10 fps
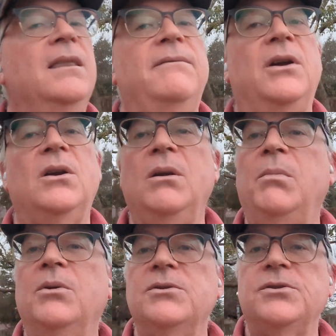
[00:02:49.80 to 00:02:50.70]

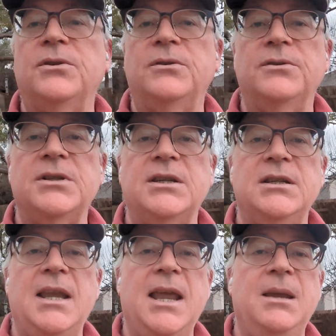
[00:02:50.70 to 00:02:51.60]
variables are
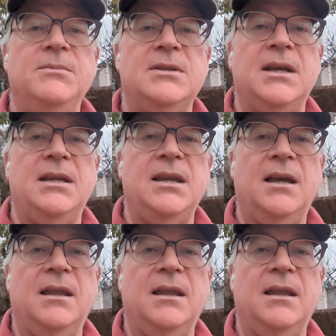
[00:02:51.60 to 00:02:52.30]
such names that